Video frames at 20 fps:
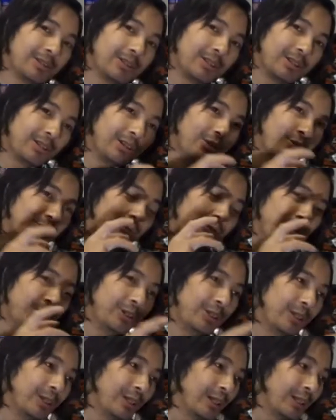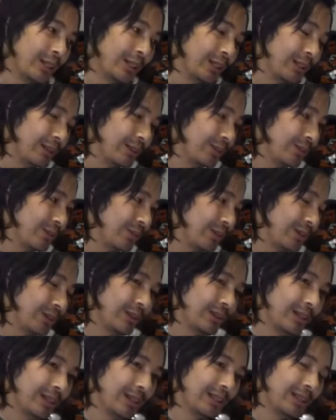what they call fluting in it sort
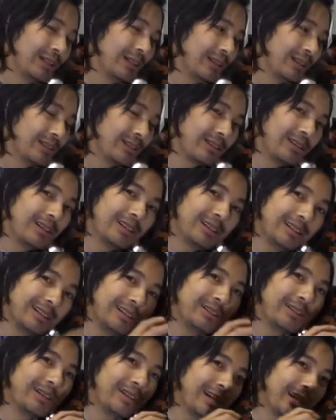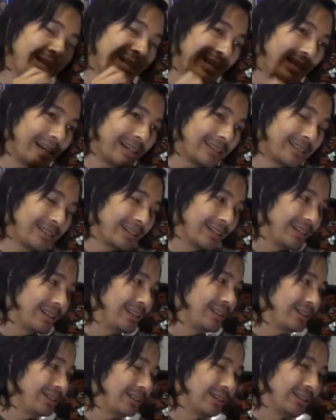of and it's kind of it kind of acts like a
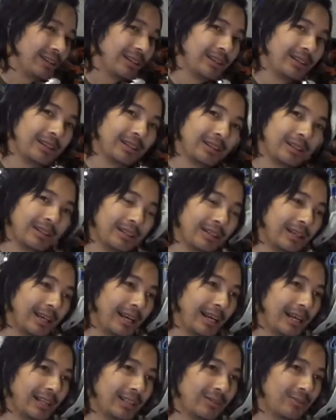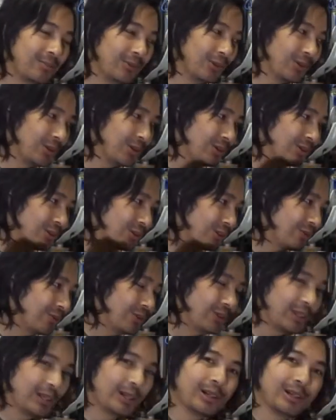heatsink it, and it adds more
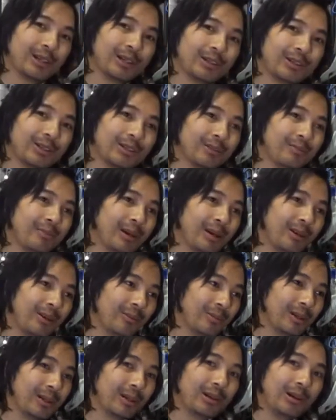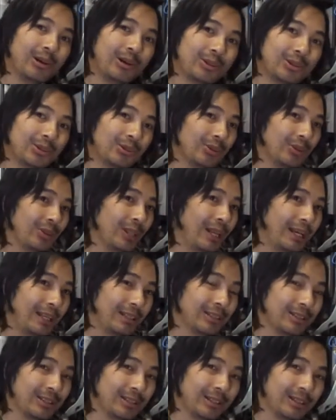surface area to the barrel but it also
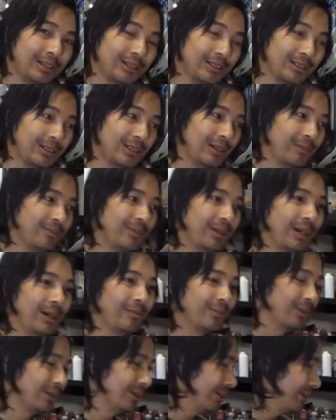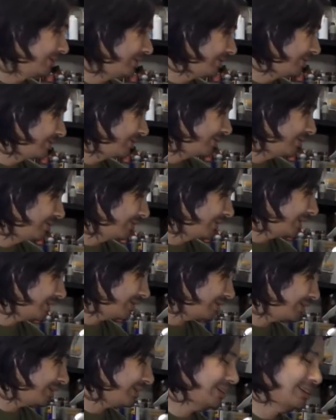lightens it at the same time. So
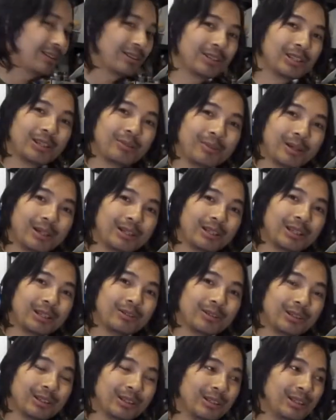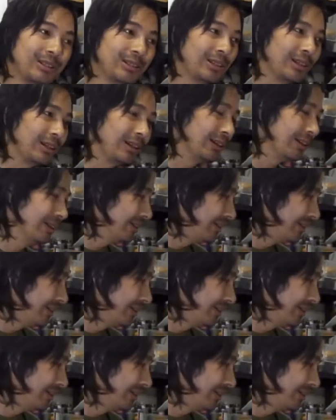that's kind of the same idea with the heatsink.